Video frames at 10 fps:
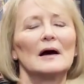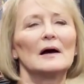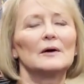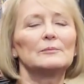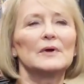
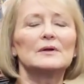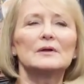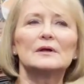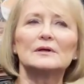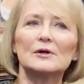
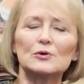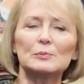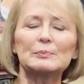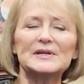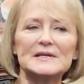Another
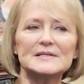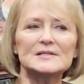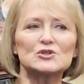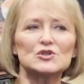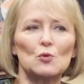piece
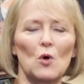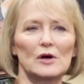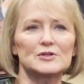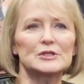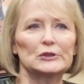that you
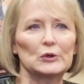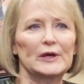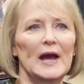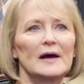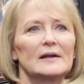want to
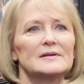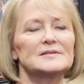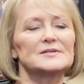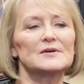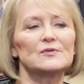look at is
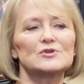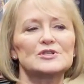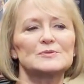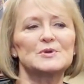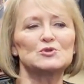the
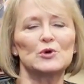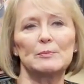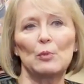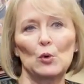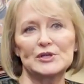differences
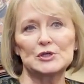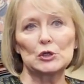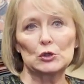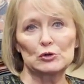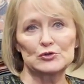between boys and
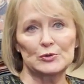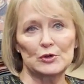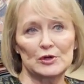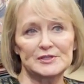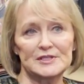girls with
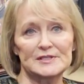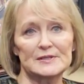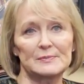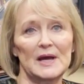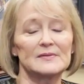
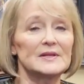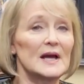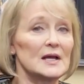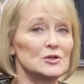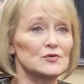autism and the
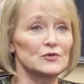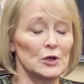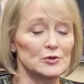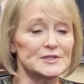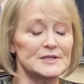age of
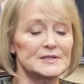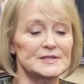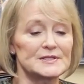noticing the